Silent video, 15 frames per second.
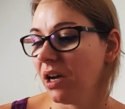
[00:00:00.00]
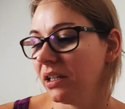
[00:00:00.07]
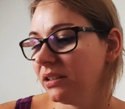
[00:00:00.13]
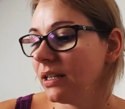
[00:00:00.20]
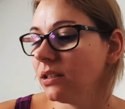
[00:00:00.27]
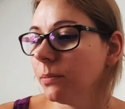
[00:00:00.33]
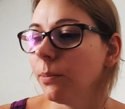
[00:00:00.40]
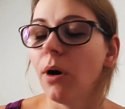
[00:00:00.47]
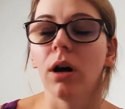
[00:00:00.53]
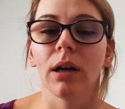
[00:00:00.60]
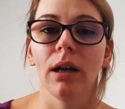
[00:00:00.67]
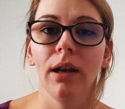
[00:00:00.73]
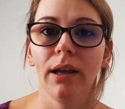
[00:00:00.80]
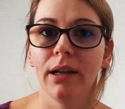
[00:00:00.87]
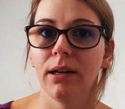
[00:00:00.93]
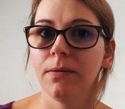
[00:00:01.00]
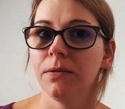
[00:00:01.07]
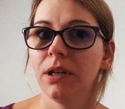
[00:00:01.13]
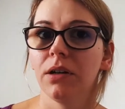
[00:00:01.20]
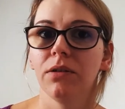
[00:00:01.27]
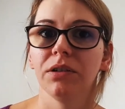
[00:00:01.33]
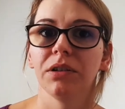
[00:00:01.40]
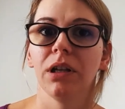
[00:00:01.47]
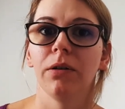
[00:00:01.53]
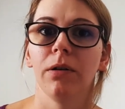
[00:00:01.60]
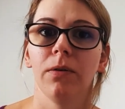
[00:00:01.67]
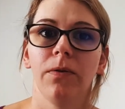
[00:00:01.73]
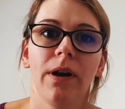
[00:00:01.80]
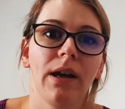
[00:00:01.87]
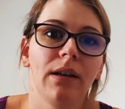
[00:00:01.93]
I take the bottle, and if there is no
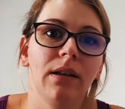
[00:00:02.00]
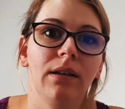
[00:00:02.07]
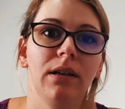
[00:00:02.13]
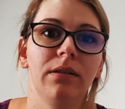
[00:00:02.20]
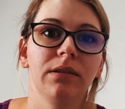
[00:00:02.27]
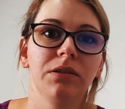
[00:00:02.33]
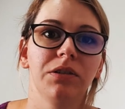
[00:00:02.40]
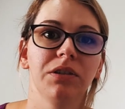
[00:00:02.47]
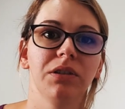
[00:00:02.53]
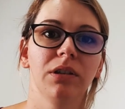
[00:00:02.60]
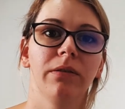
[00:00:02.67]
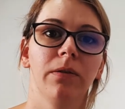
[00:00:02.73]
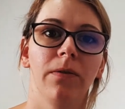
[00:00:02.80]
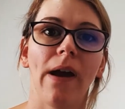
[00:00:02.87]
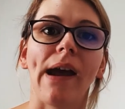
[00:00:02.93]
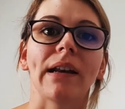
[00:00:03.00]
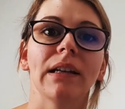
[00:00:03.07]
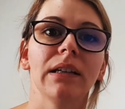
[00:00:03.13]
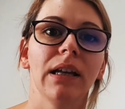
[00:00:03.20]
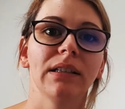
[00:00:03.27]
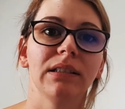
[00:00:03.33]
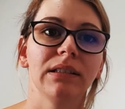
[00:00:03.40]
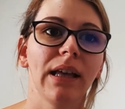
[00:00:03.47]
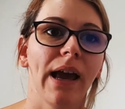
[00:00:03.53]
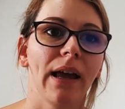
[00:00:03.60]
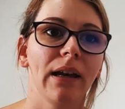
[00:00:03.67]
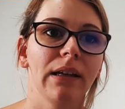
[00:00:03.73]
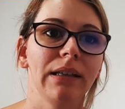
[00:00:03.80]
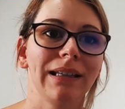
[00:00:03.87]
effect, then there is just no effect, and that's that.